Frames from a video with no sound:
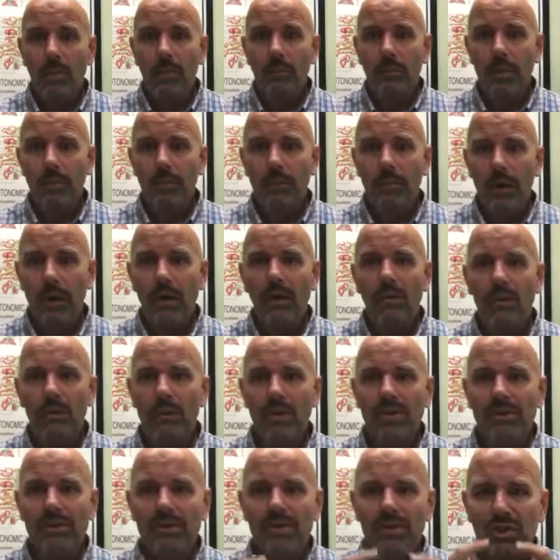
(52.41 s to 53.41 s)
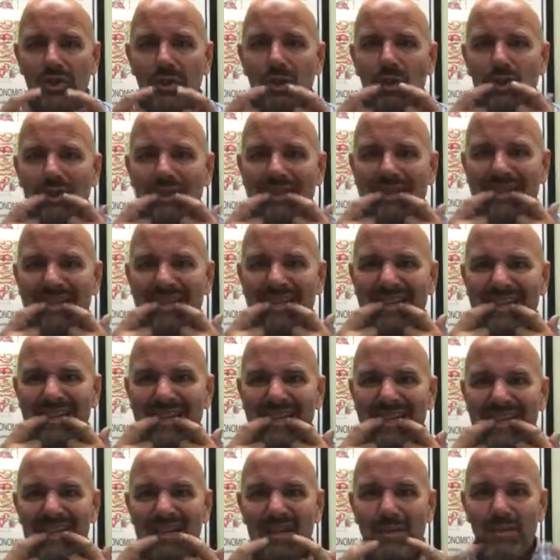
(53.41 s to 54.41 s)
but part of the reason too is
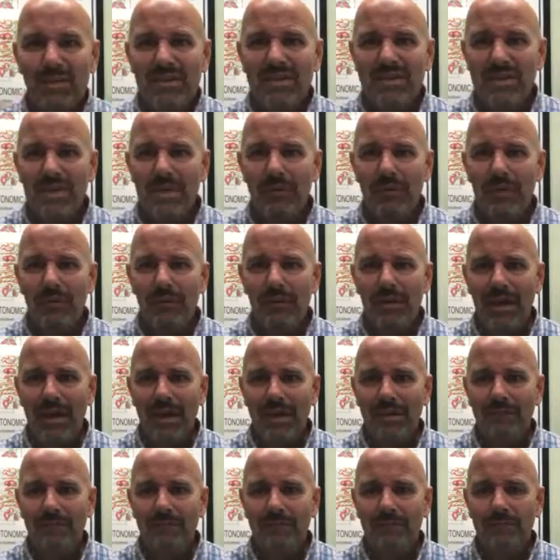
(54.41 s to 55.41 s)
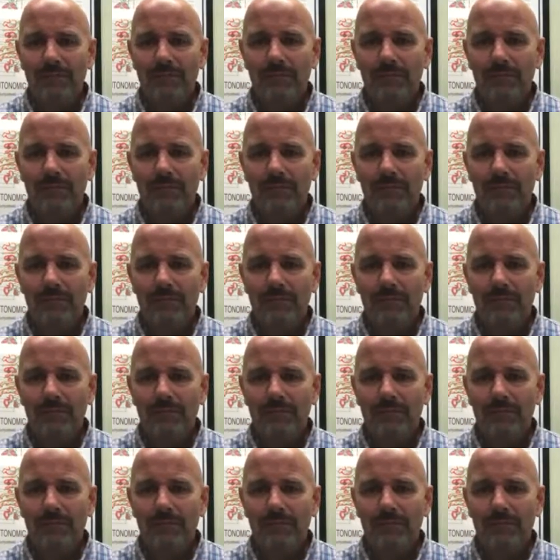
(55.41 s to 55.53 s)
we see them every day,